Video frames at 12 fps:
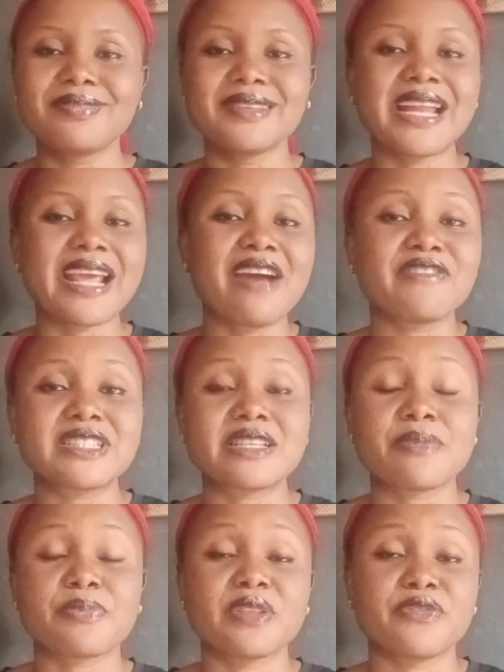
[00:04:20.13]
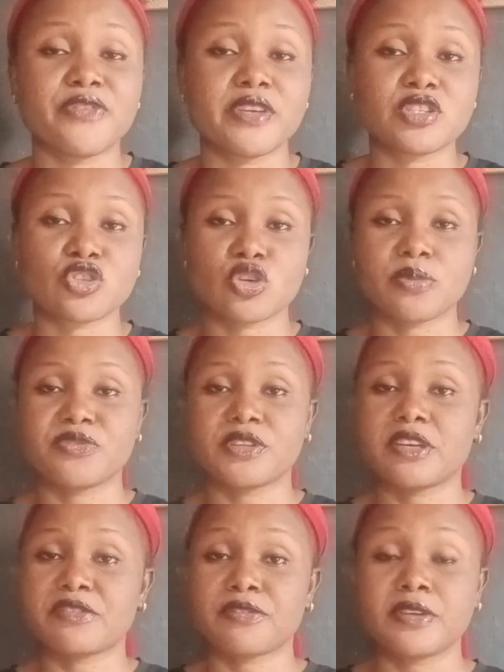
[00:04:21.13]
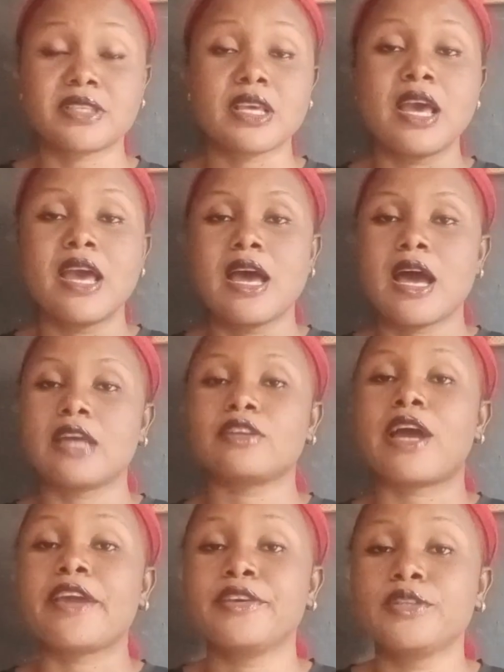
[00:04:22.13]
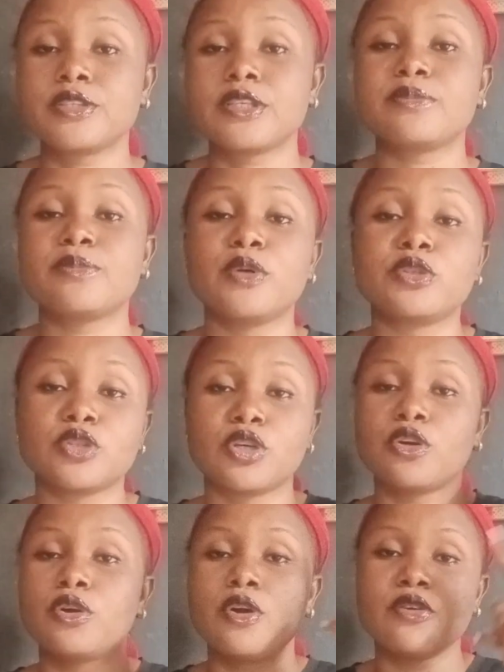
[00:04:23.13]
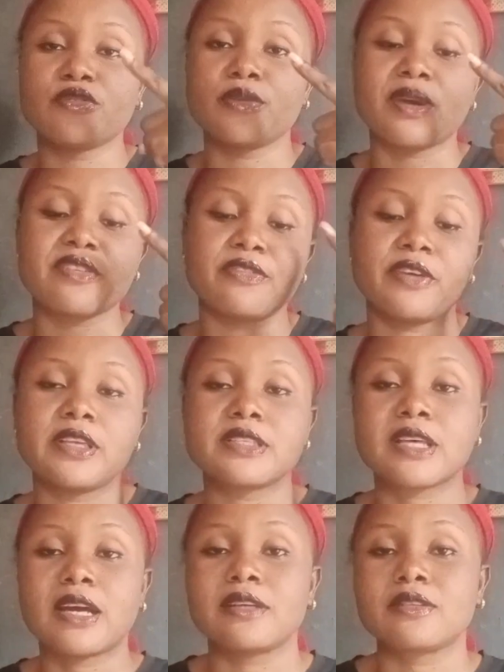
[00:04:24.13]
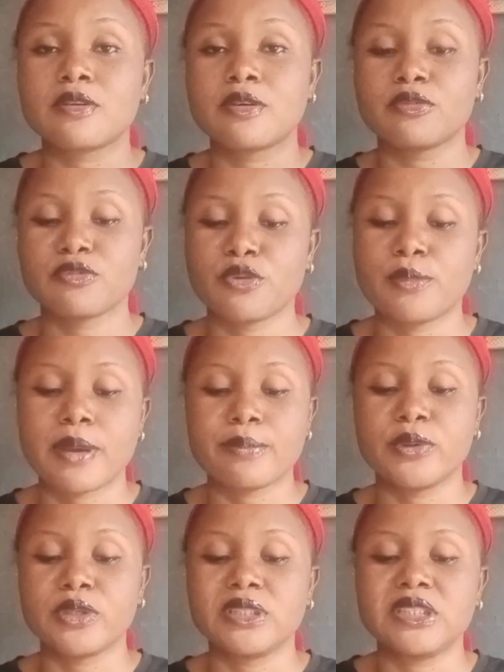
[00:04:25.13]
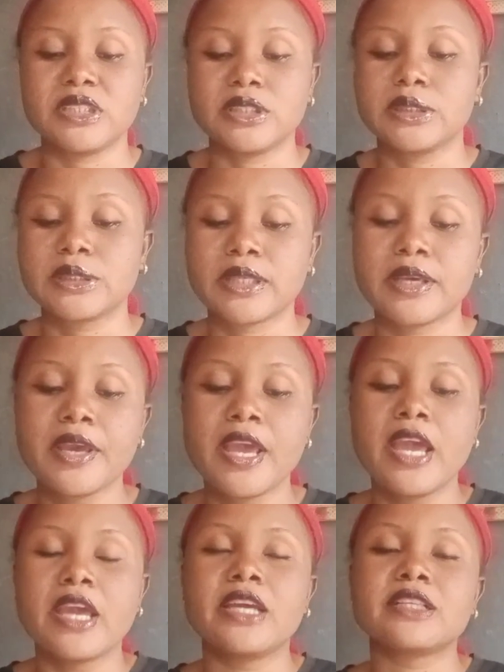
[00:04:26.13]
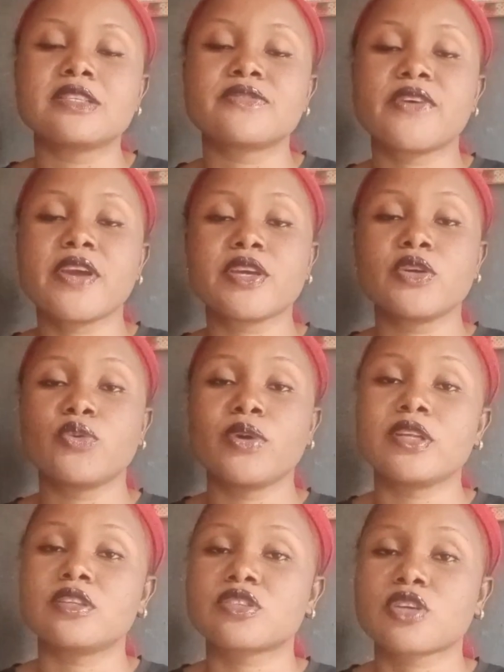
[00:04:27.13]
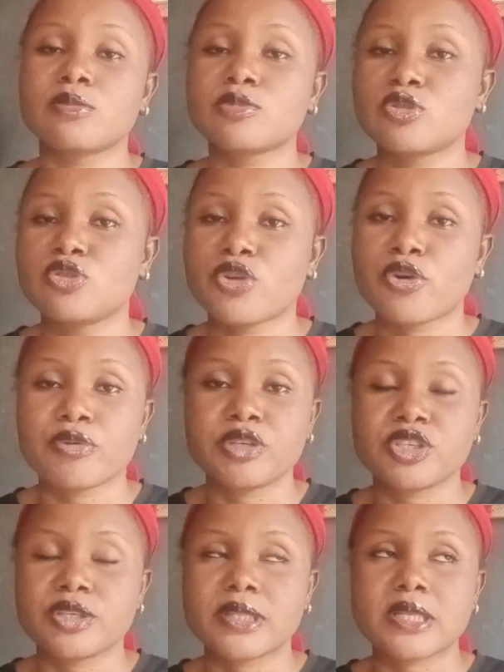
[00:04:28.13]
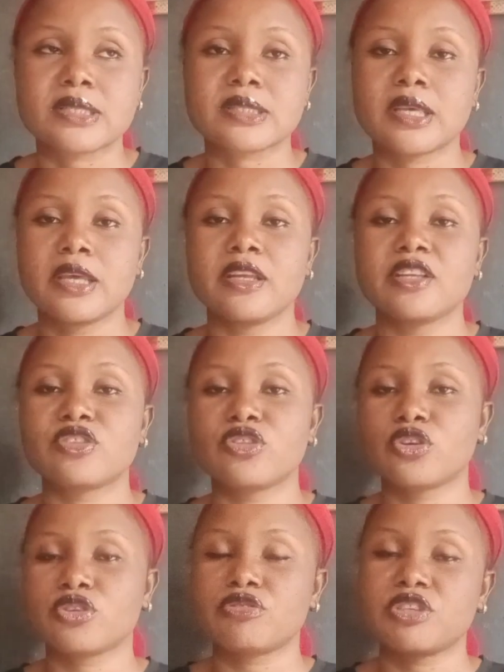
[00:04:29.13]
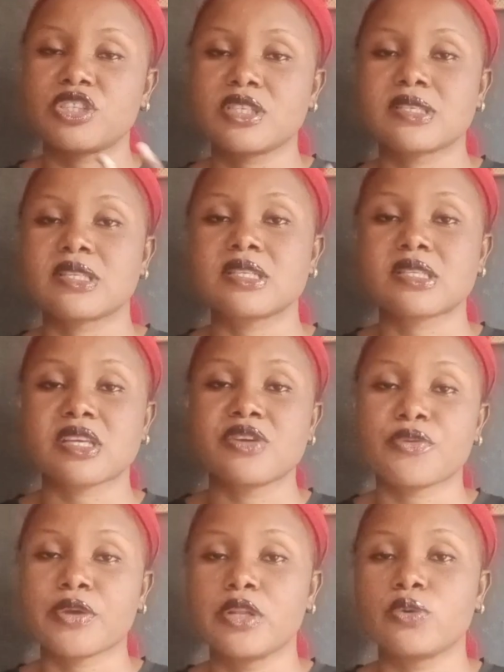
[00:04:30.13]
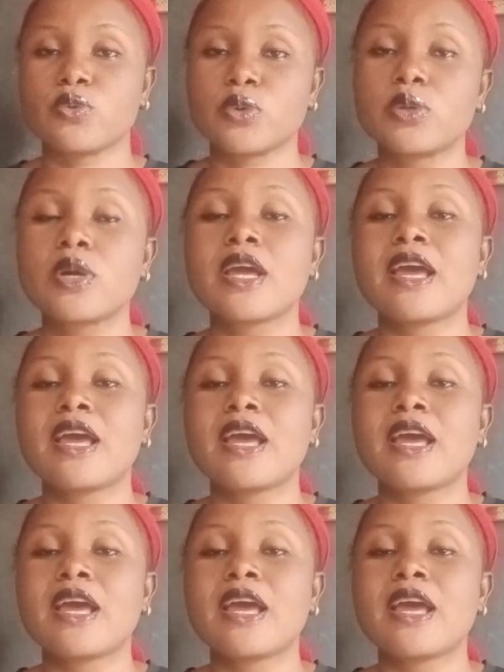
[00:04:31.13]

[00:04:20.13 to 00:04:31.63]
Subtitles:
they have a separate face scrub for their face, and I use it both for my face and for my body, okay? It is very good when it comes to nourishing the skin. It nourishes the skin really well,